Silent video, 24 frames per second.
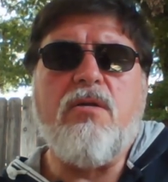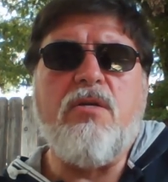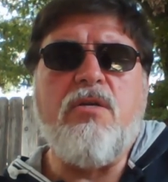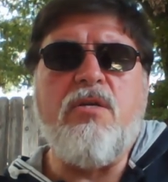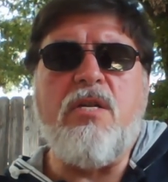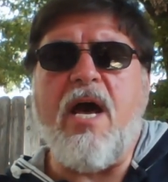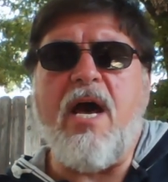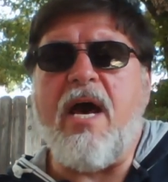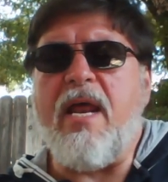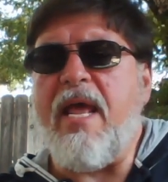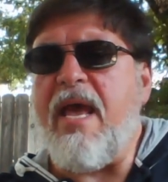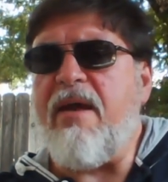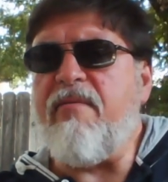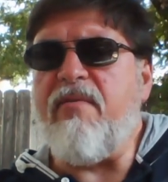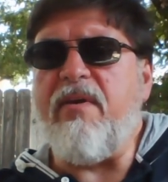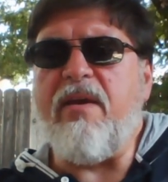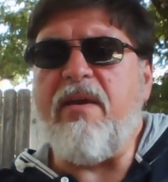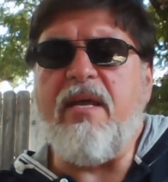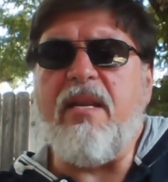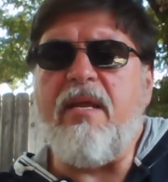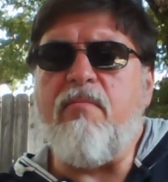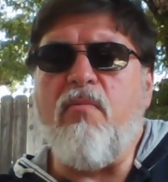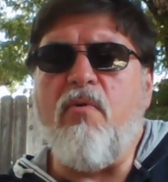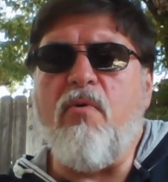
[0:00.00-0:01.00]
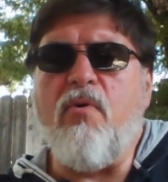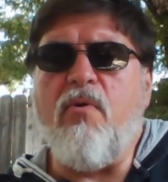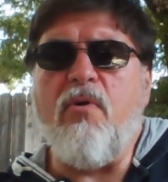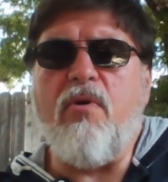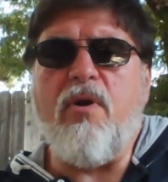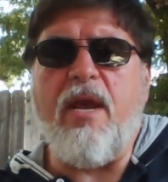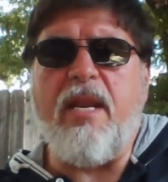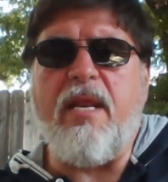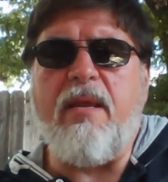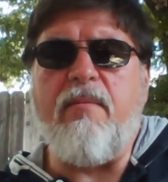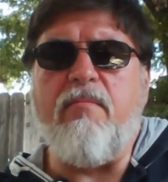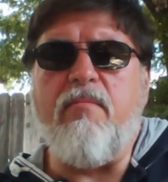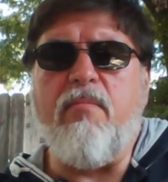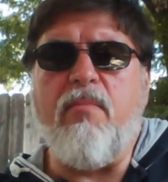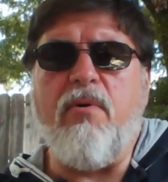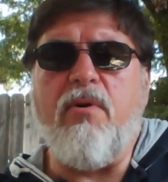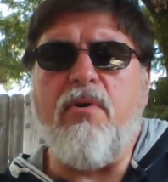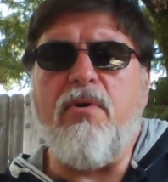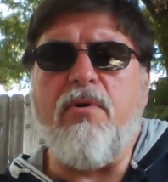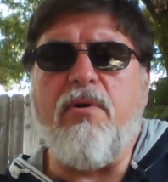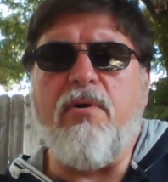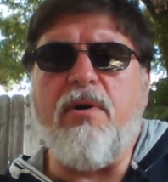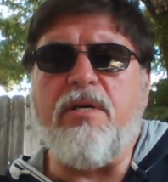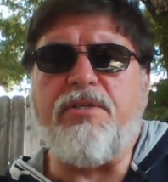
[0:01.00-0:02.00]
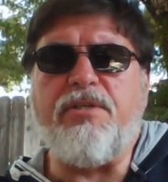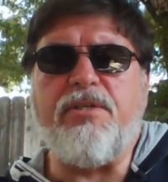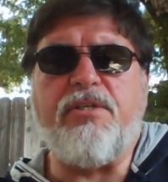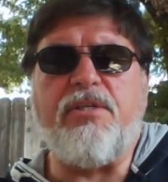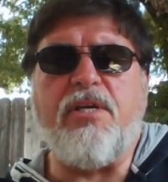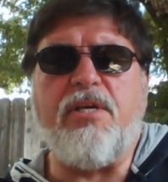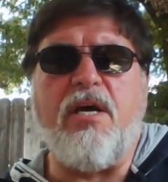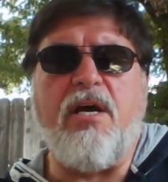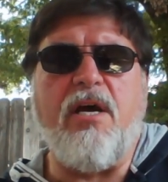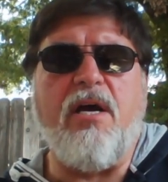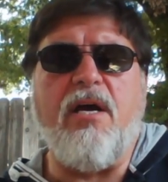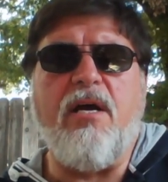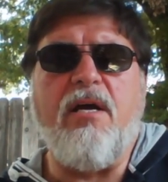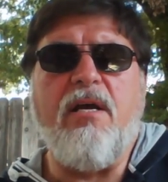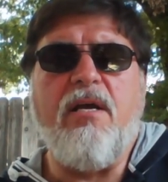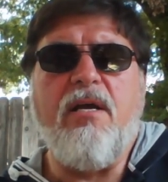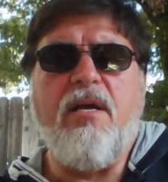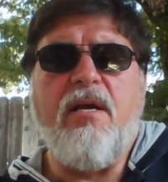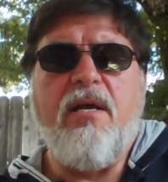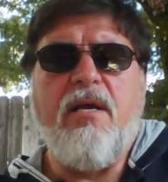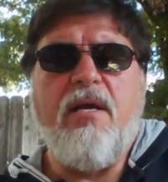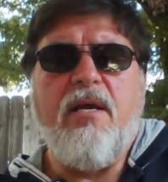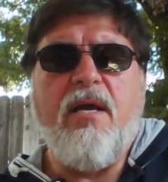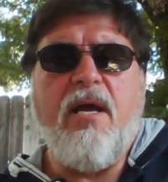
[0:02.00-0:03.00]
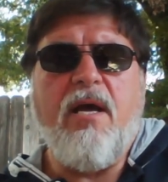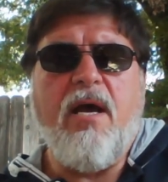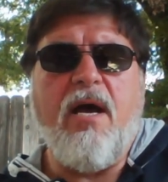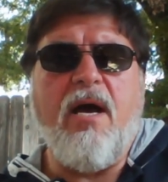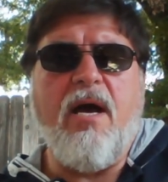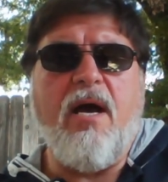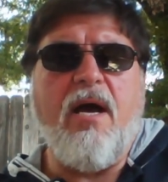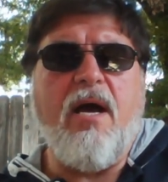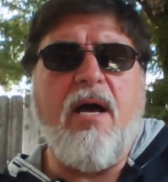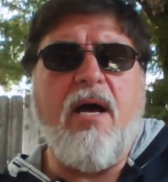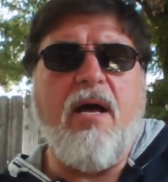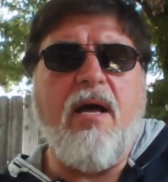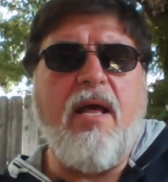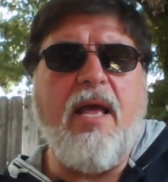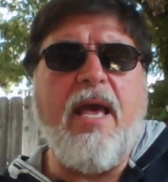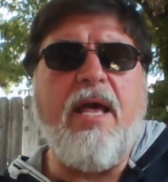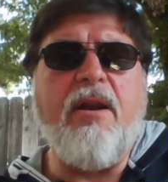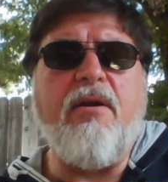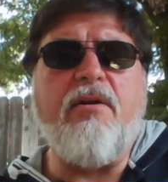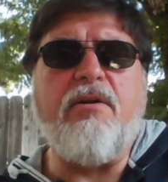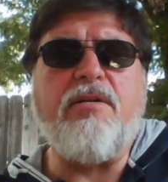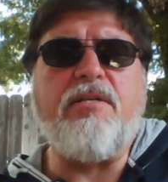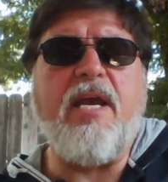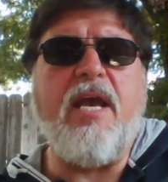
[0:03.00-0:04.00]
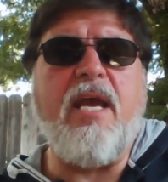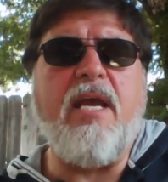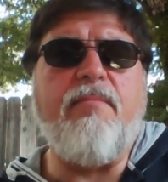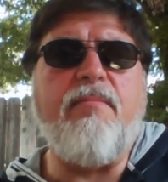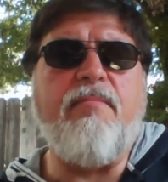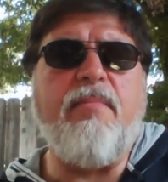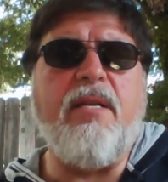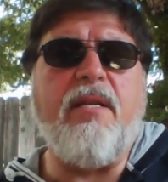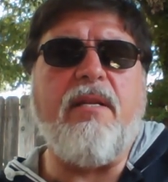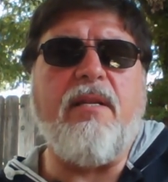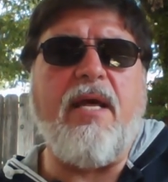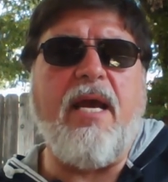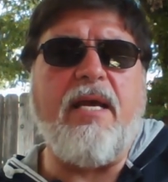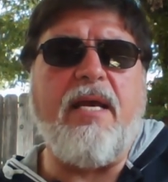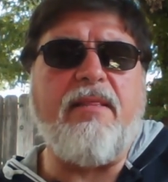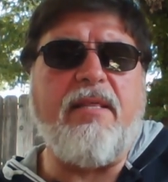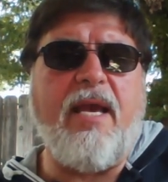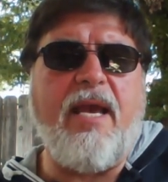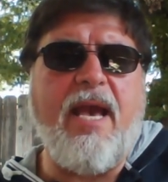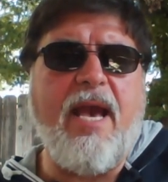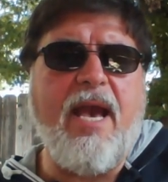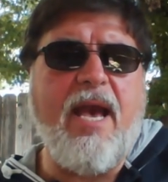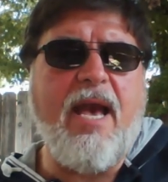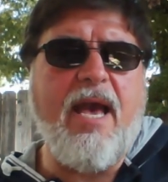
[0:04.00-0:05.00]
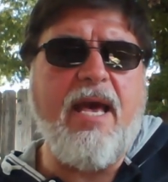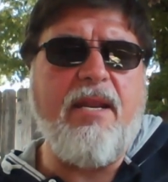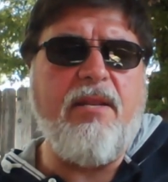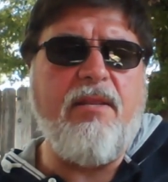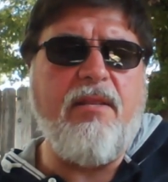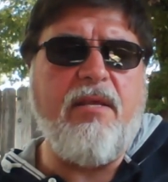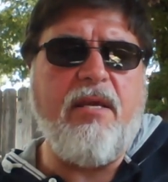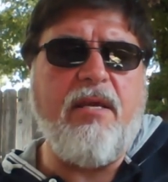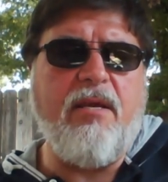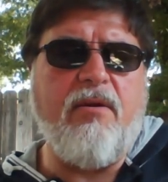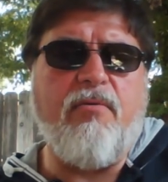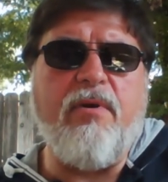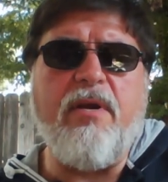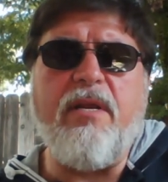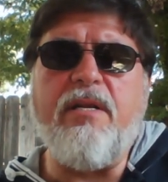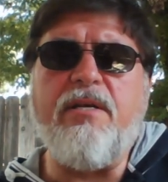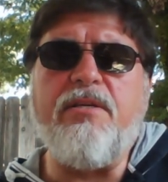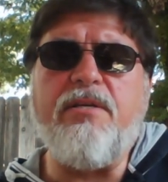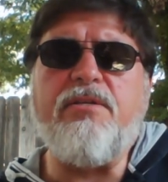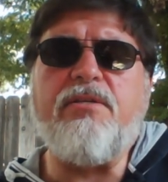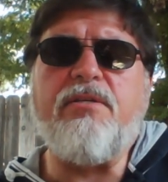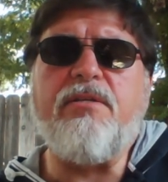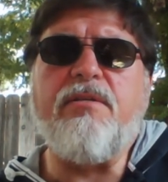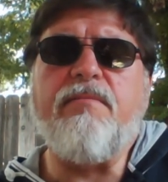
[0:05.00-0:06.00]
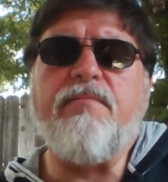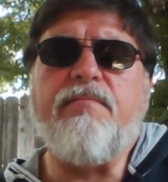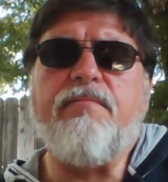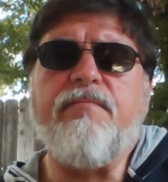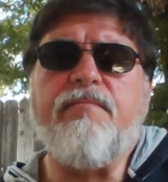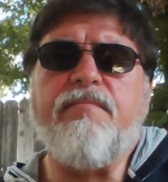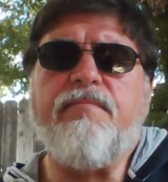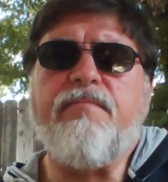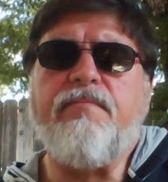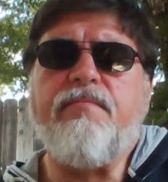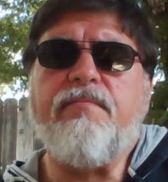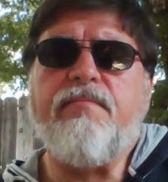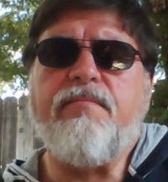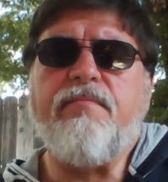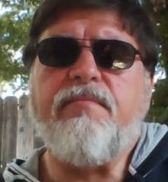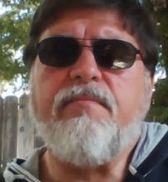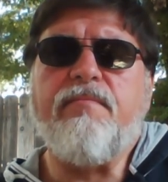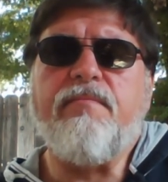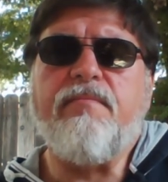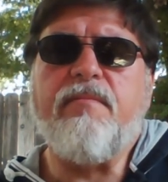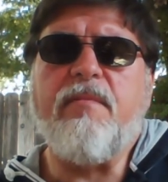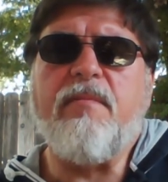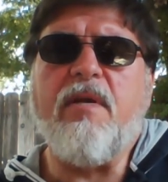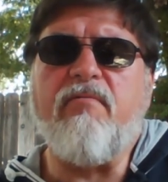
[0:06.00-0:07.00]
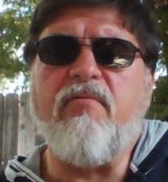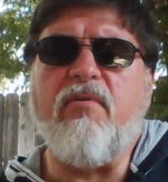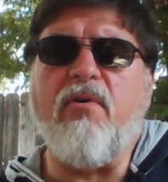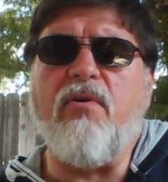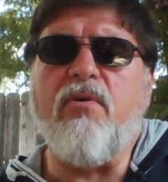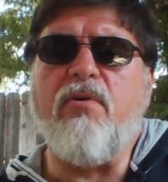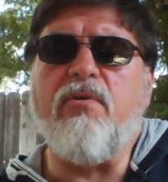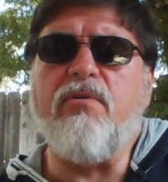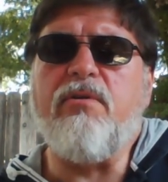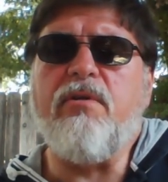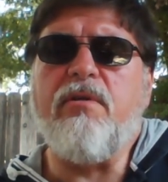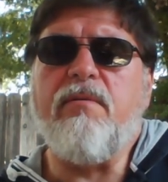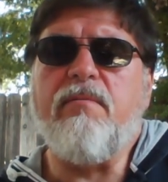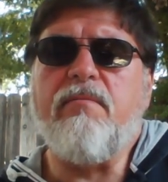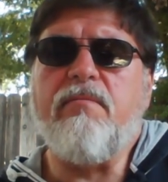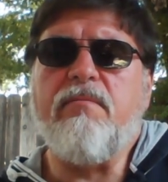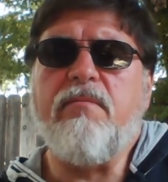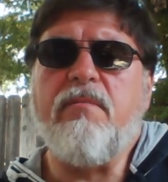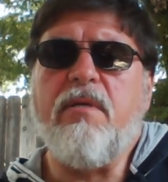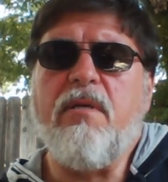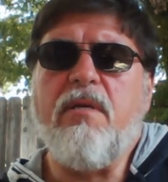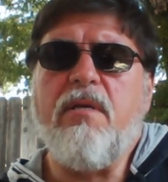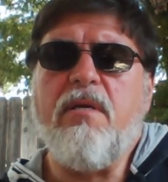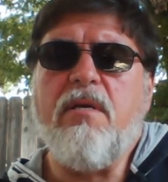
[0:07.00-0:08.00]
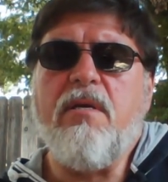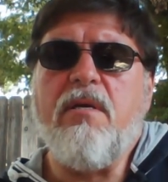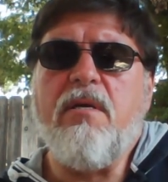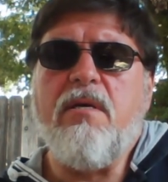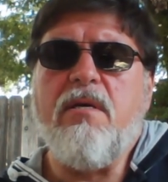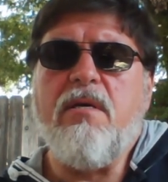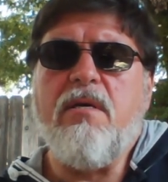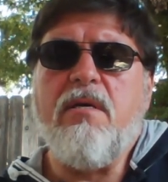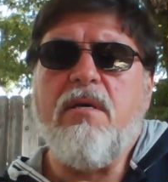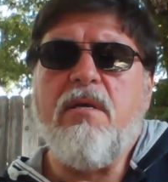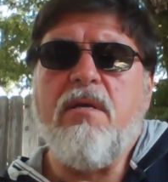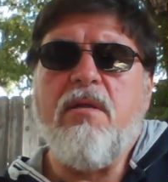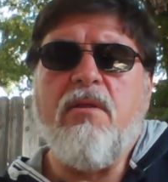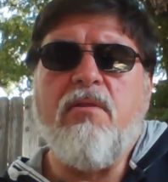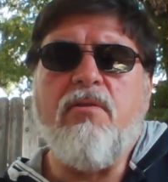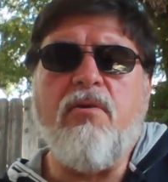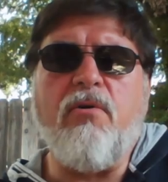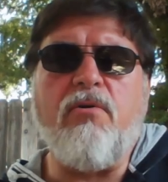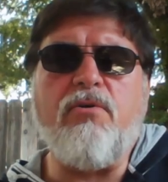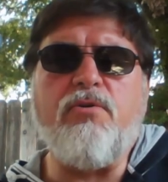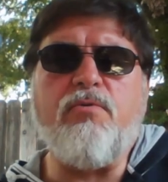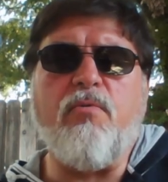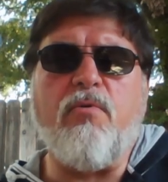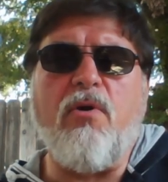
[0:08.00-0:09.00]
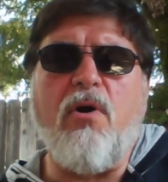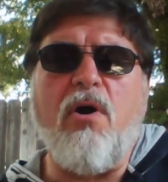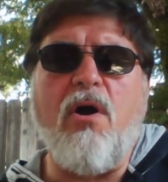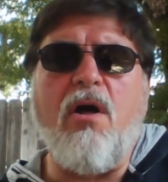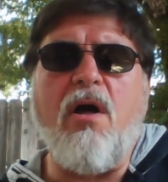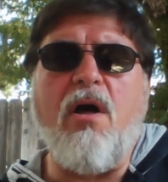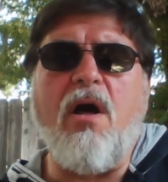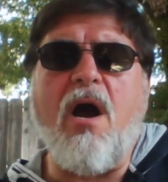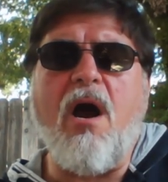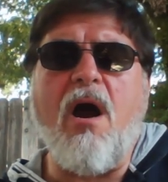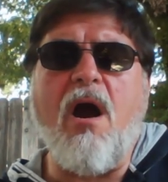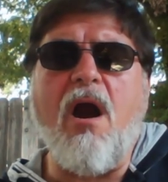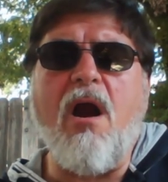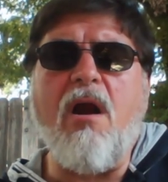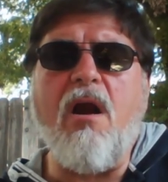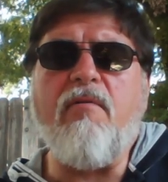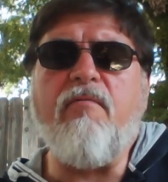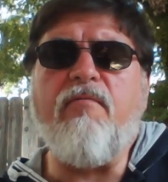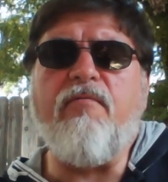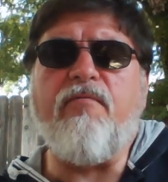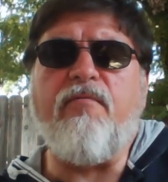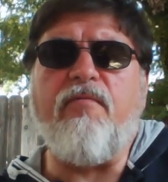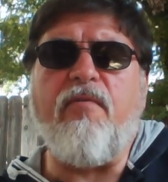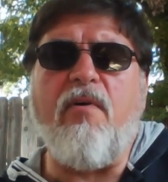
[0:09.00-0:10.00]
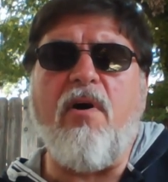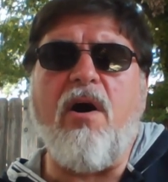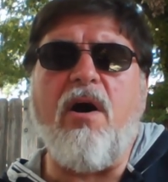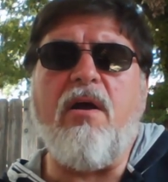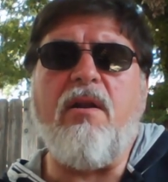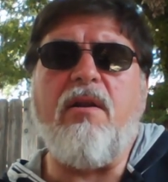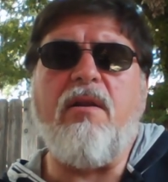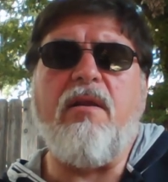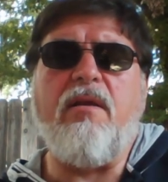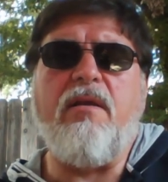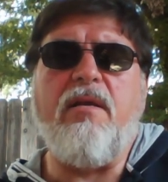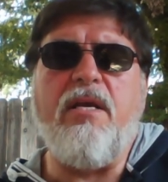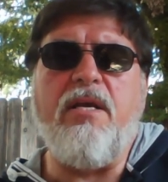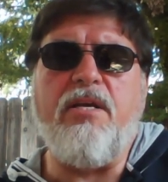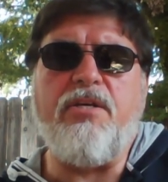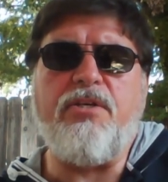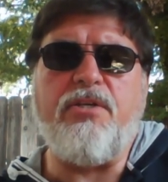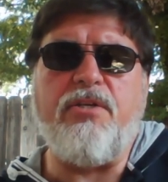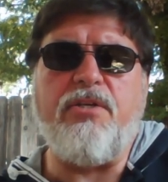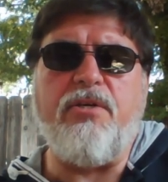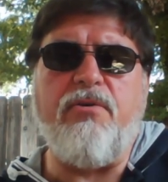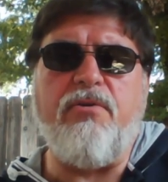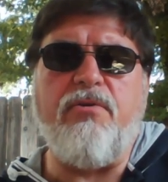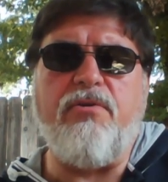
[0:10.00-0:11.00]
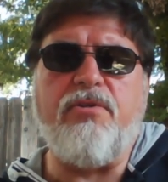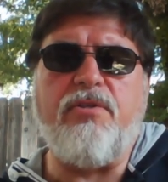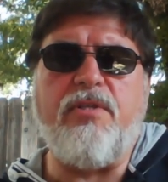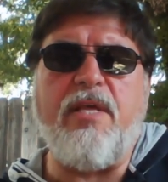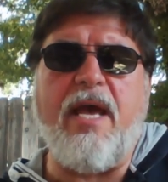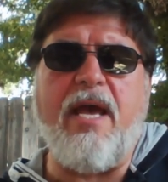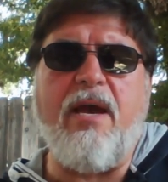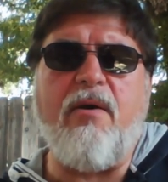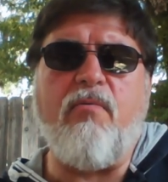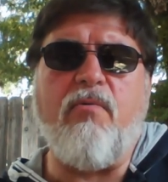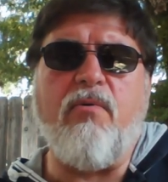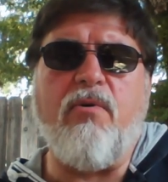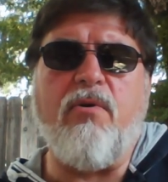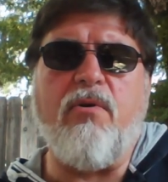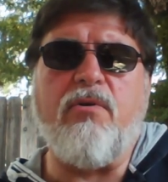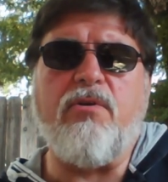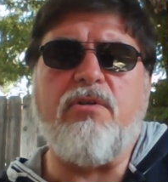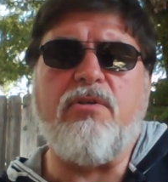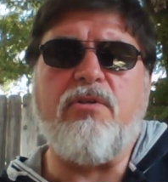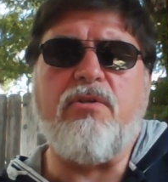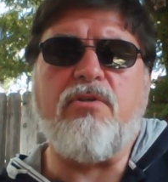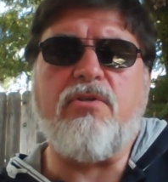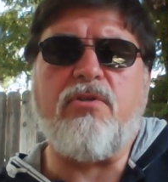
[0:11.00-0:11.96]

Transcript: not having any murderous entertainment like they had in the arenas of old. Those were all hard-fought issues that were